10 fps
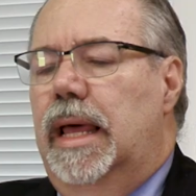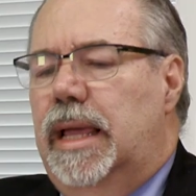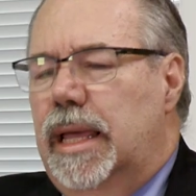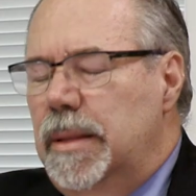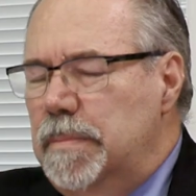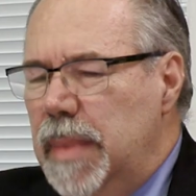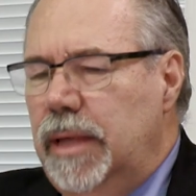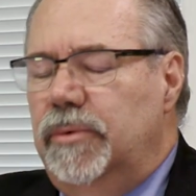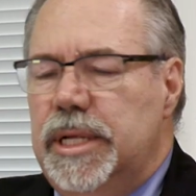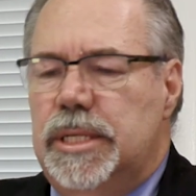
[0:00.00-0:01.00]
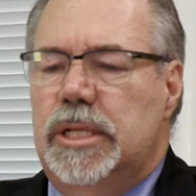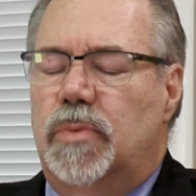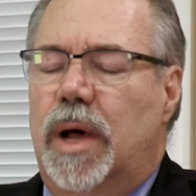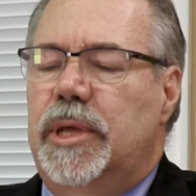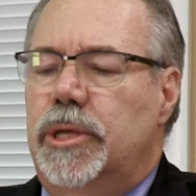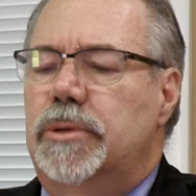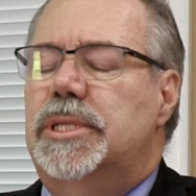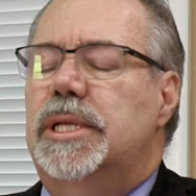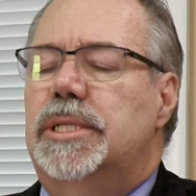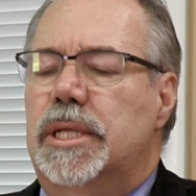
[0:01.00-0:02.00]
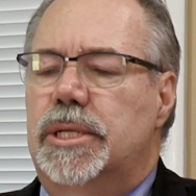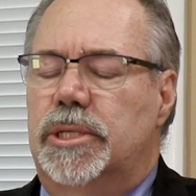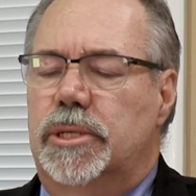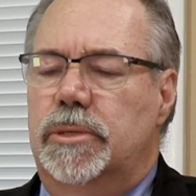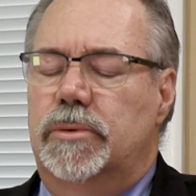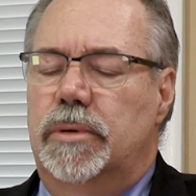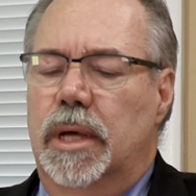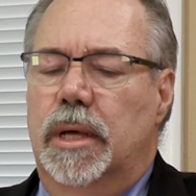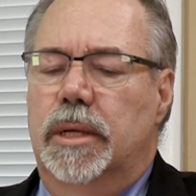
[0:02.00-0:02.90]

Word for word: And again, the main reasons why we use this is to